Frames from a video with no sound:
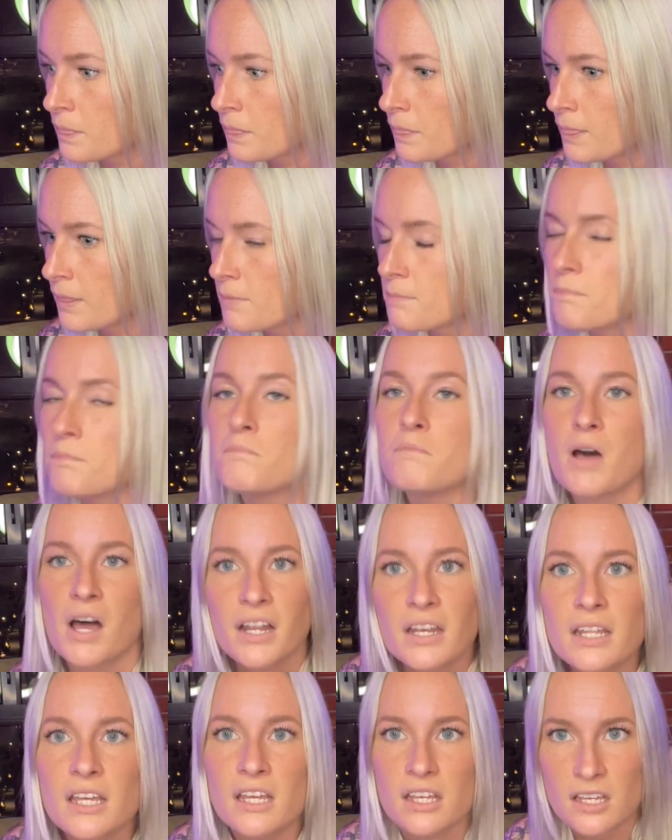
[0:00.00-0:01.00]

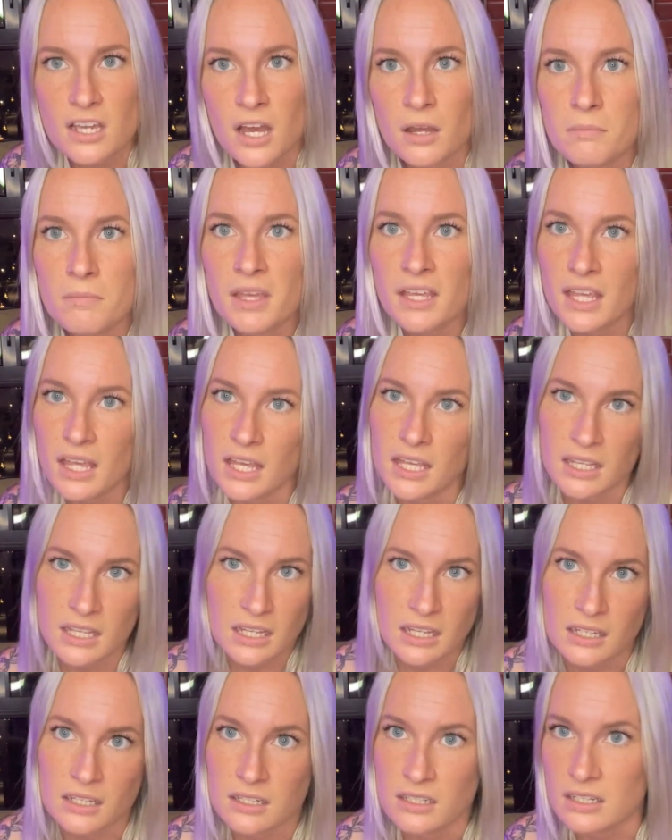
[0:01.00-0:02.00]
money coming
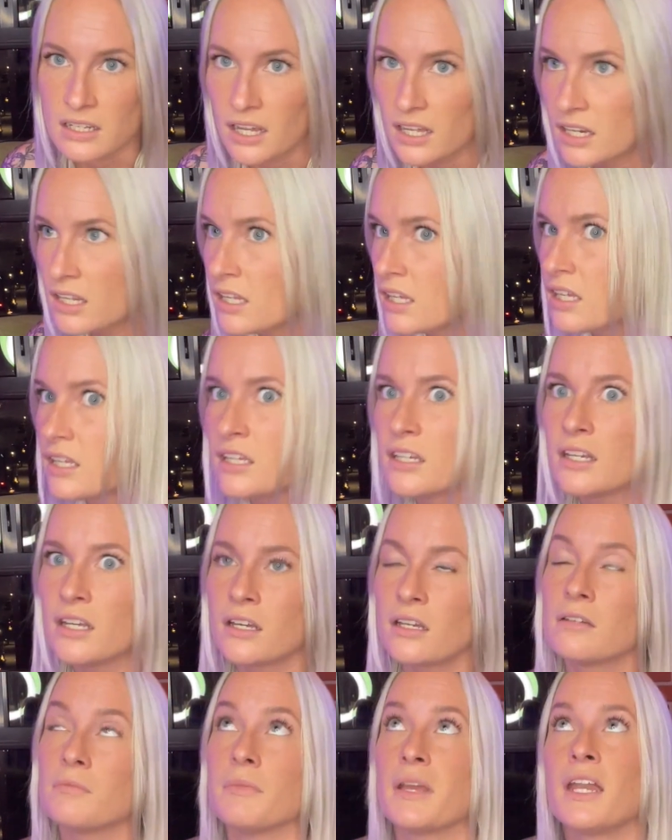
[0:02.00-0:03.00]
in, getting
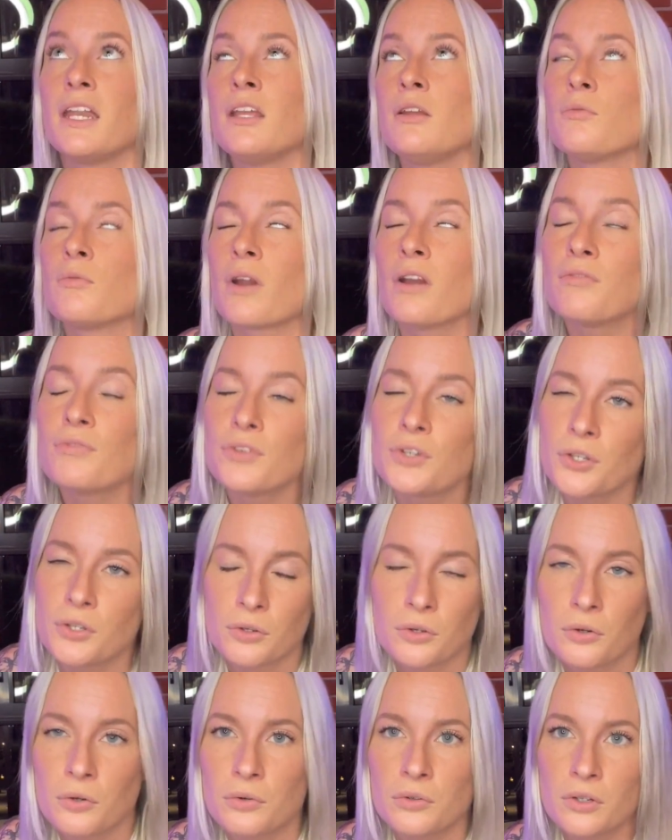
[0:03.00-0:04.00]
income, getting
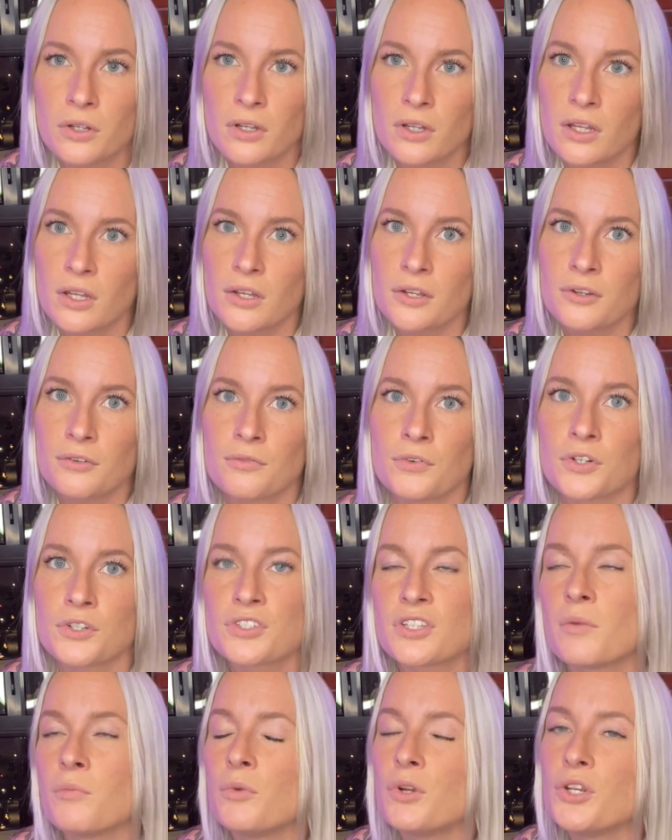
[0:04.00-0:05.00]
revenue for
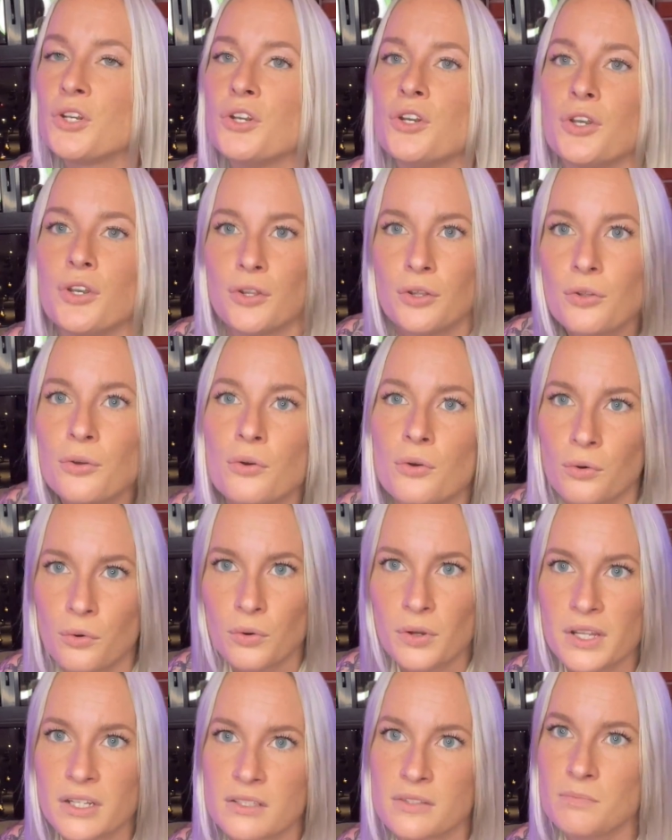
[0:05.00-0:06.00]
someone new.
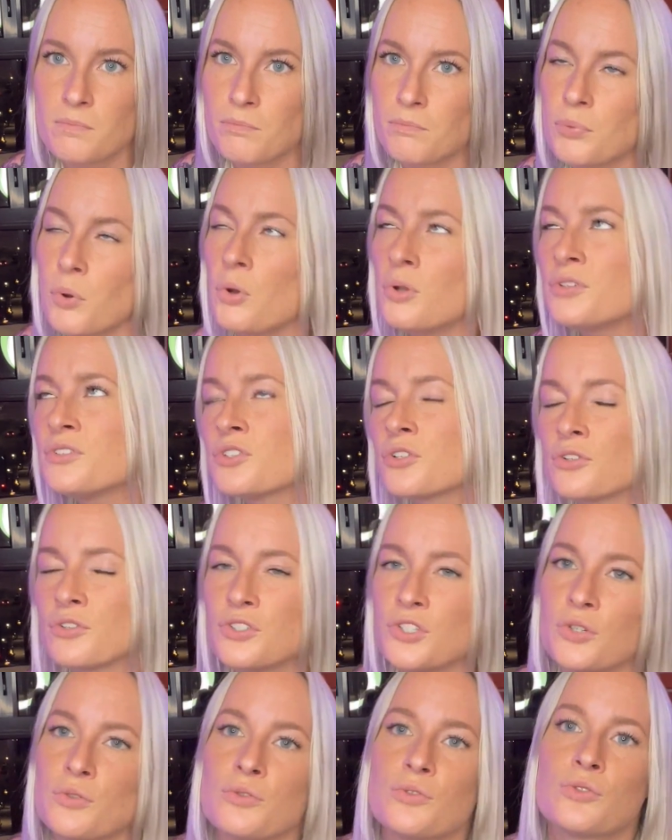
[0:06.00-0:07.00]
It bolsters
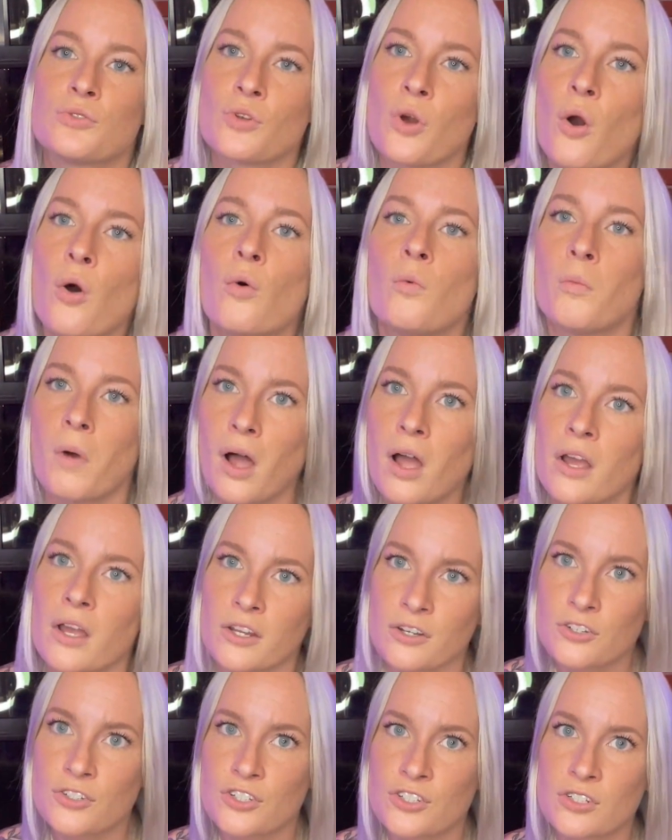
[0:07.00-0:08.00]
you so
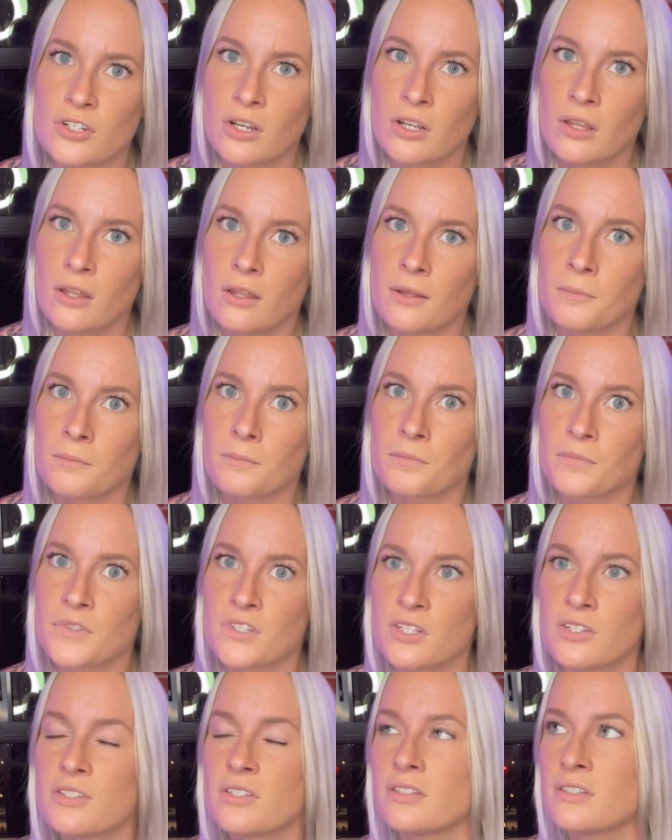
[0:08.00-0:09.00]
much
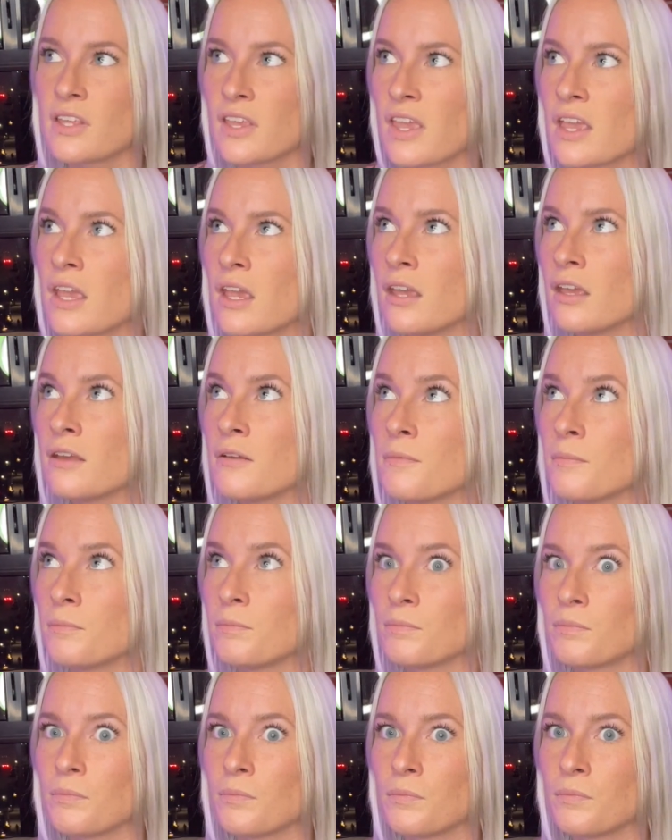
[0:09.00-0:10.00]
to see
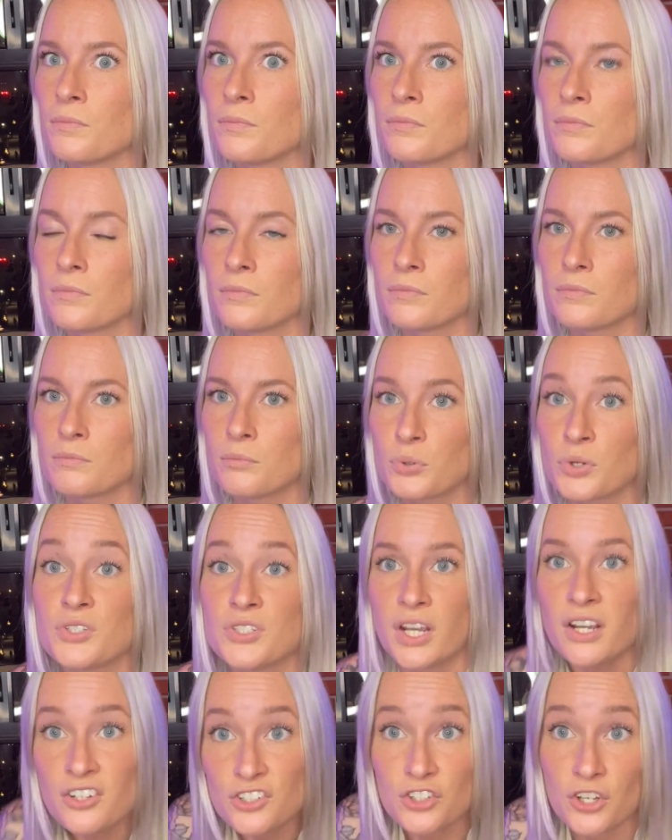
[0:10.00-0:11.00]

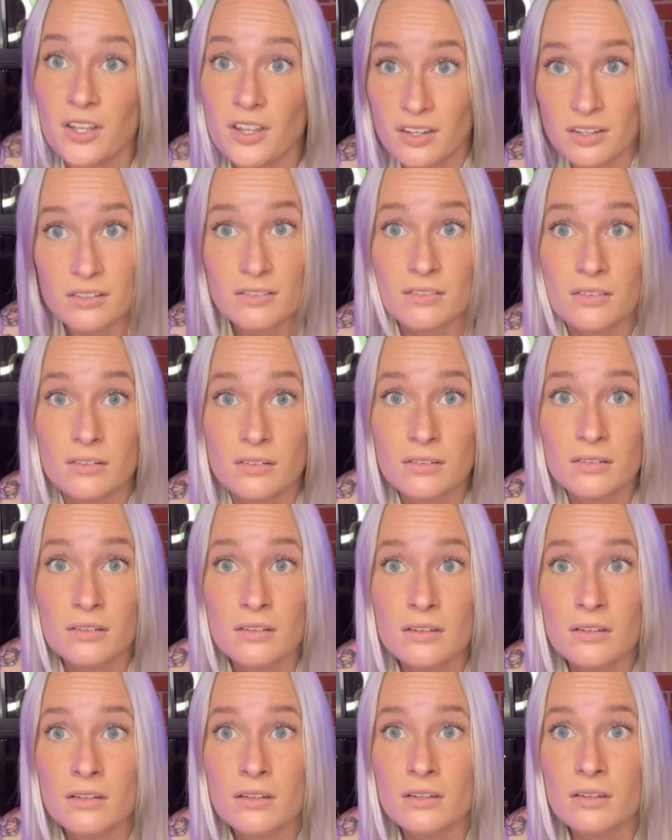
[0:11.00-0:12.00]
production.
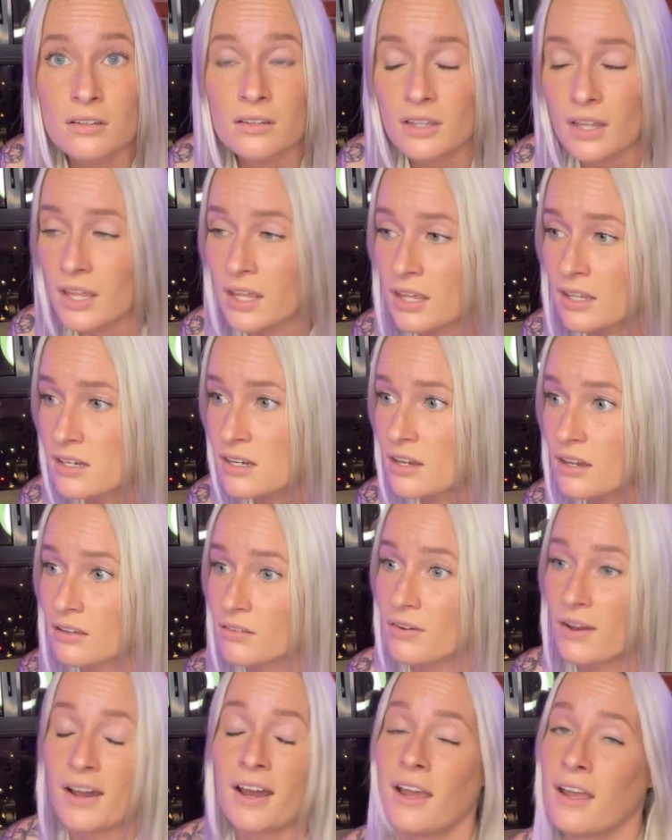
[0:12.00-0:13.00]
And
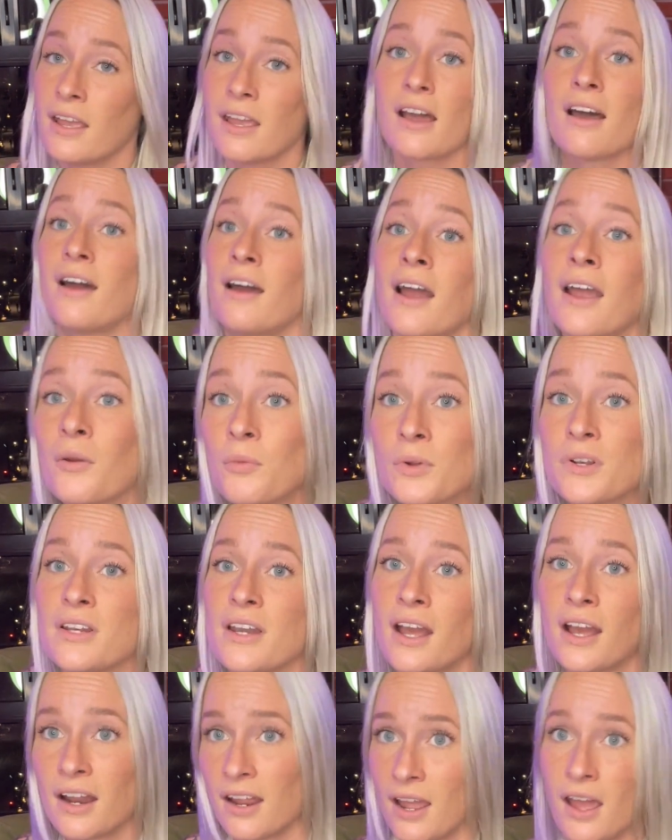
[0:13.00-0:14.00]
I would
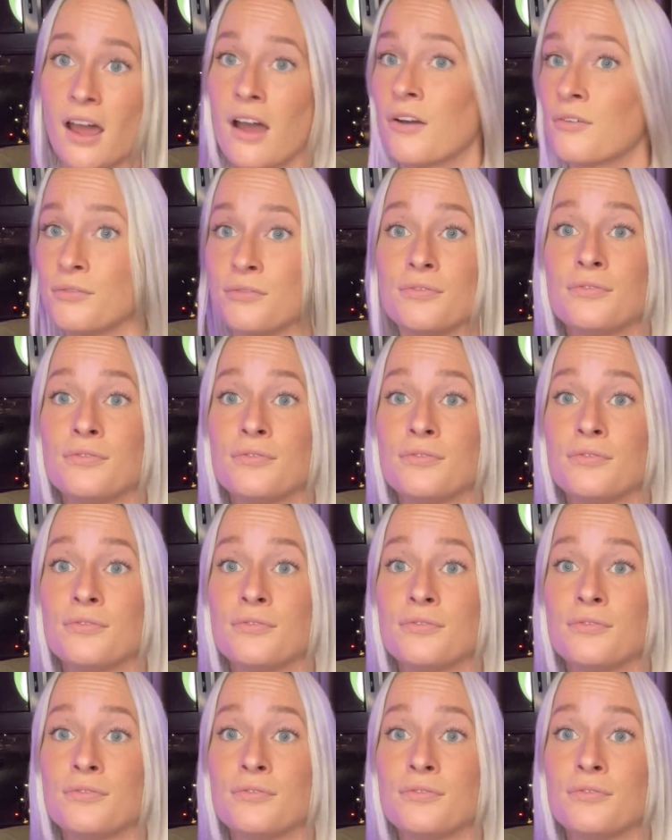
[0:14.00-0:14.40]
not have